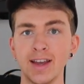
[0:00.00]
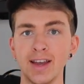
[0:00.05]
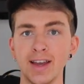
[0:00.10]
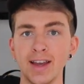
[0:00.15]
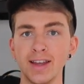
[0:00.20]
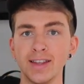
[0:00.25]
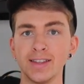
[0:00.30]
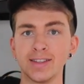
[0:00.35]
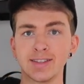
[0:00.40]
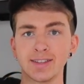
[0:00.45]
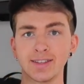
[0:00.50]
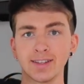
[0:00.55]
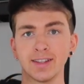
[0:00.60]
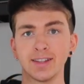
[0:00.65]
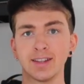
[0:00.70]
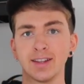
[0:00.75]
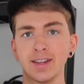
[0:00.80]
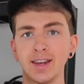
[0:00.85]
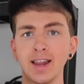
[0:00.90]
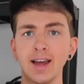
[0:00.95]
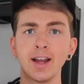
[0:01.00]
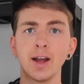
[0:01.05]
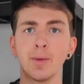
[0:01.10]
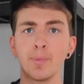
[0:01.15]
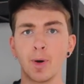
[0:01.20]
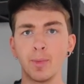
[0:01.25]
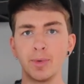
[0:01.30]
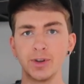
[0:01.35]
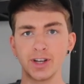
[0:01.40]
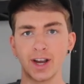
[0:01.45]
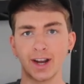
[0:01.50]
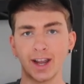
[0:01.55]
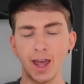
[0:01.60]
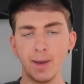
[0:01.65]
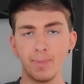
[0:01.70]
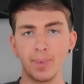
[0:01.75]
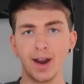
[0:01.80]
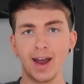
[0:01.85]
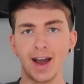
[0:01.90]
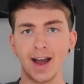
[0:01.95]
it's like a bomber
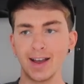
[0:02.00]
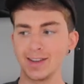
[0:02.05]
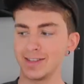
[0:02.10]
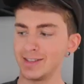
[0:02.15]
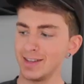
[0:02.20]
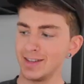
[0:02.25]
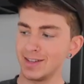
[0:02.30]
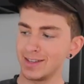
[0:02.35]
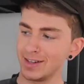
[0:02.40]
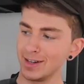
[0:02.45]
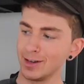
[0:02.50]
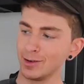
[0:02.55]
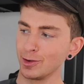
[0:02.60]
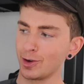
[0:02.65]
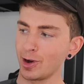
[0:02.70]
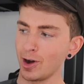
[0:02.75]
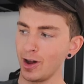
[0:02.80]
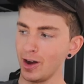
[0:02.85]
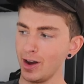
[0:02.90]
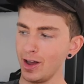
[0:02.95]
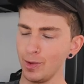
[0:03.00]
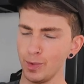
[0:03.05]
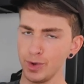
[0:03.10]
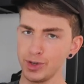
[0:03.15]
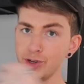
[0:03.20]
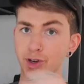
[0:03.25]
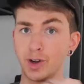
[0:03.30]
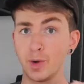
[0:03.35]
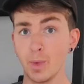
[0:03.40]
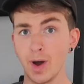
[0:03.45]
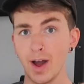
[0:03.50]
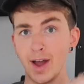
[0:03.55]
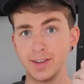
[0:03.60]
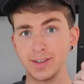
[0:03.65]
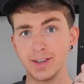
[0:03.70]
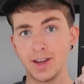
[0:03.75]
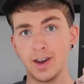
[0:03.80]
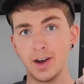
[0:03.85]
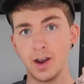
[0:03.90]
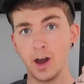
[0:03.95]
jacket but it has this little collar which you can wear
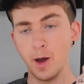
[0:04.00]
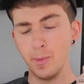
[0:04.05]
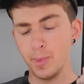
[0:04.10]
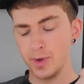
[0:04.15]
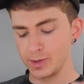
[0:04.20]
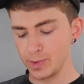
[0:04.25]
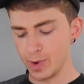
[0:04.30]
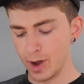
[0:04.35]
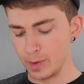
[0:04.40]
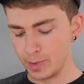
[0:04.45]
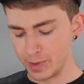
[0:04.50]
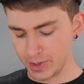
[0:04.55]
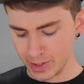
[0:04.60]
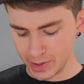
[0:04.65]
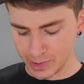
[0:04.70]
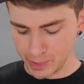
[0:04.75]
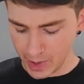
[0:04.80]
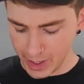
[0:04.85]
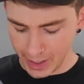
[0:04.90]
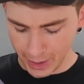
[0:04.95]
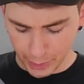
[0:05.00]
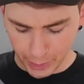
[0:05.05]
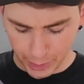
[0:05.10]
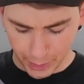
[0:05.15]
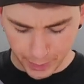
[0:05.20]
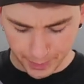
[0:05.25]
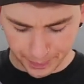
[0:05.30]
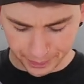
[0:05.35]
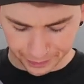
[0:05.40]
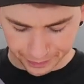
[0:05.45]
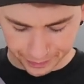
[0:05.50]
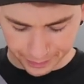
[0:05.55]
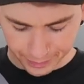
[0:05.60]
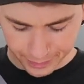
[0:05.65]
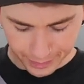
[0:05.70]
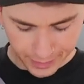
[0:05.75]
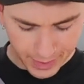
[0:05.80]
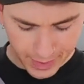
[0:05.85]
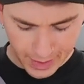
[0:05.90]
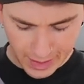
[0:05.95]
turned up as well, which is really cool.
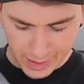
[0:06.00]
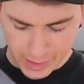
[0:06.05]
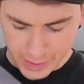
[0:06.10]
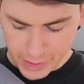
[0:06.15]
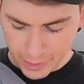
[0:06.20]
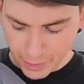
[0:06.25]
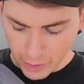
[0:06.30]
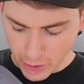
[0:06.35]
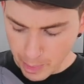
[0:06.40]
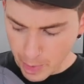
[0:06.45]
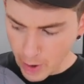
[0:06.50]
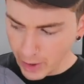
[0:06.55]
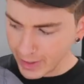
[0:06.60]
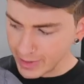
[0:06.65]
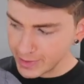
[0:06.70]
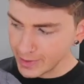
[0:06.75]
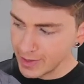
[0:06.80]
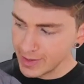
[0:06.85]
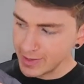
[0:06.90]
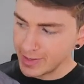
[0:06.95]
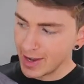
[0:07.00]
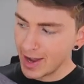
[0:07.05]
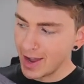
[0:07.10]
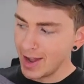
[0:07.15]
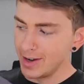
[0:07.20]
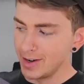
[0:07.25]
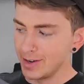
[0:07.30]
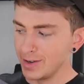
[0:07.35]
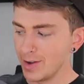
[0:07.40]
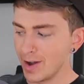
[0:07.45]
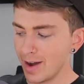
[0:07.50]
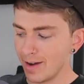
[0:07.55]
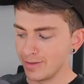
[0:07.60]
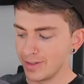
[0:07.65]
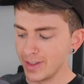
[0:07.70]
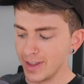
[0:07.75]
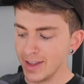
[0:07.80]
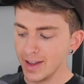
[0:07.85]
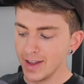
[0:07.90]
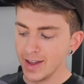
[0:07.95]
So you've got the pockets on the side and you have
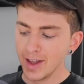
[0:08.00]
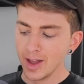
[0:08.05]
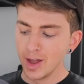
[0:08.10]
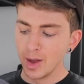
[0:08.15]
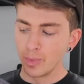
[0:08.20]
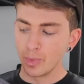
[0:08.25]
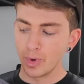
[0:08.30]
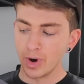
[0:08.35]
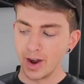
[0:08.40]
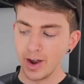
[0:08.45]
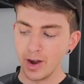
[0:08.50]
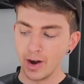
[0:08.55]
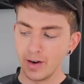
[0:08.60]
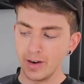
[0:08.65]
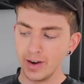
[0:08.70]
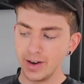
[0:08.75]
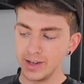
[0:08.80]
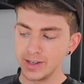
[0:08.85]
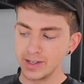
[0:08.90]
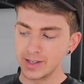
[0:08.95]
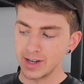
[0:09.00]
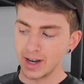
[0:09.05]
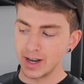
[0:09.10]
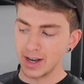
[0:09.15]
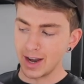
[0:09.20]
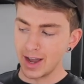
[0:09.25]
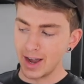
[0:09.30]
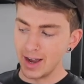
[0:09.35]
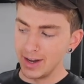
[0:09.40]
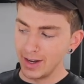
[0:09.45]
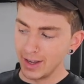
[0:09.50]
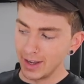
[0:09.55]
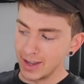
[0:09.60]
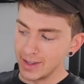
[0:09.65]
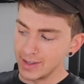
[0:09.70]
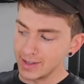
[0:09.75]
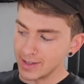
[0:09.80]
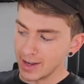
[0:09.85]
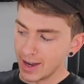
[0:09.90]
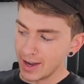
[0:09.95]
the bright orange lining
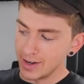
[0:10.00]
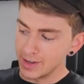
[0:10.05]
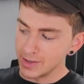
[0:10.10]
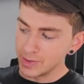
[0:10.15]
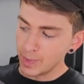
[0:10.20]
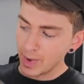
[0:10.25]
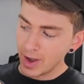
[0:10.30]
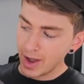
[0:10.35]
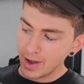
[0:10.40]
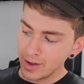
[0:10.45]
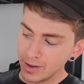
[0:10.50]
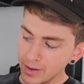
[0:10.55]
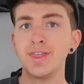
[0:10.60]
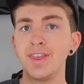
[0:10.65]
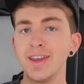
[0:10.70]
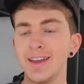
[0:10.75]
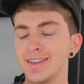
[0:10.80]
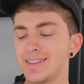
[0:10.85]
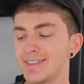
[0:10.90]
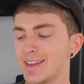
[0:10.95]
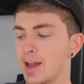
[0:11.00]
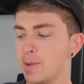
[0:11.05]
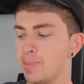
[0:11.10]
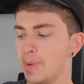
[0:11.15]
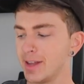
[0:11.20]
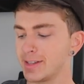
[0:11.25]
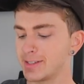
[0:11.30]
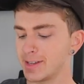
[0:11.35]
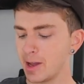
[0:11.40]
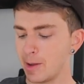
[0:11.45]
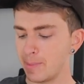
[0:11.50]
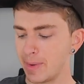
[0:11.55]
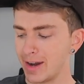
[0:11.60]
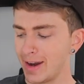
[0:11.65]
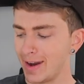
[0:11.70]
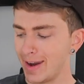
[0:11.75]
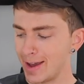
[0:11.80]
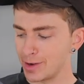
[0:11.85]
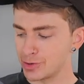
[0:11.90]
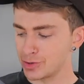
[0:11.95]
inside as well. This I picked up in
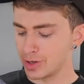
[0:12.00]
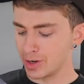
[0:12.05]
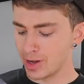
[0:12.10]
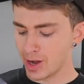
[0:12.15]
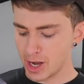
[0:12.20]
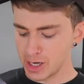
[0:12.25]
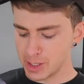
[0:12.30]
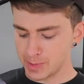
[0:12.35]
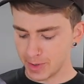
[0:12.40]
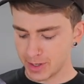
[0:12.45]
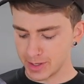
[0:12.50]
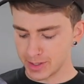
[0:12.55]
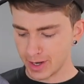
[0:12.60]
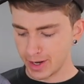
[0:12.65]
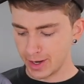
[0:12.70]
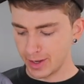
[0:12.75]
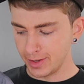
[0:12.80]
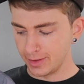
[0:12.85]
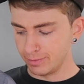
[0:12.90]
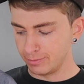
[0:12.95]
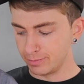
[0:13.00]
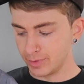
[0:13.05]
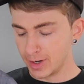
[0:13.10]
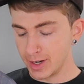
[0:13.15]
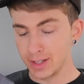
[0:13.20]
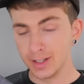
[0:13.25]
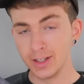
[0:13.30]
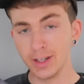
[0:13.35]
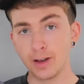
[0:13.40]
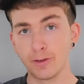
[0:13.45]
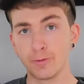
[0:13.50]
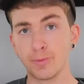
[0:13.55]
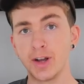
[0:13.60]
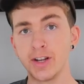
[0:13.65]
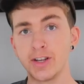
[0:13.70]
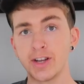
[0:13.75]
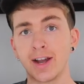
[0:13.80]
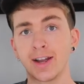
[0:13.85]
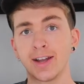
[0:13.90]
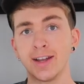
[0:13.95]
an extra large because I really love my
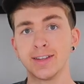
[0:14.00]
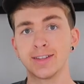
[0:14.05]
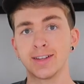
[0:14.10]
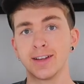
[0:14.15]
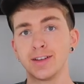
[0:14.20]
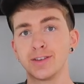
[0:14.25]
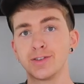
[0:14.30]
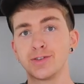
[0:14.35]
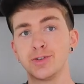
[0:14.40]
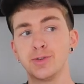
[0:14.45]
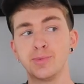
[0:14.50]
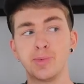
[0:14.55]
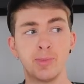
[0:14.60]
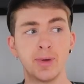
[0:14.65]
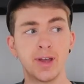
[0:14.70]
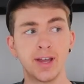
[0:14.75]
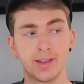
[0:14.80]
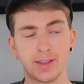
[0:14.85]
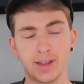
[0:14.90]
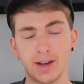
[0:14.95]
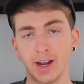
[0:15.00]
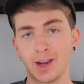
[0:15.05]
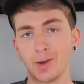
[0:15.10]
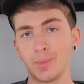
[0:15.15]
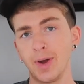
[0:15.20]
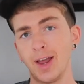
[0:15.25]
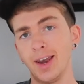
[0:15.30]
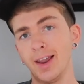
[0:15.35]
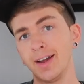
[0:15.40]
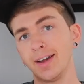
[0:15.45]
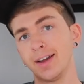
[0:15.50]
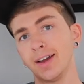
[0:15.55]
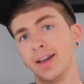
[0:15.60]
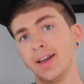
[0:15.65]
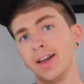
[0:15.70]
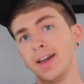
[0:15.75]
jackets like super big, then I can wear like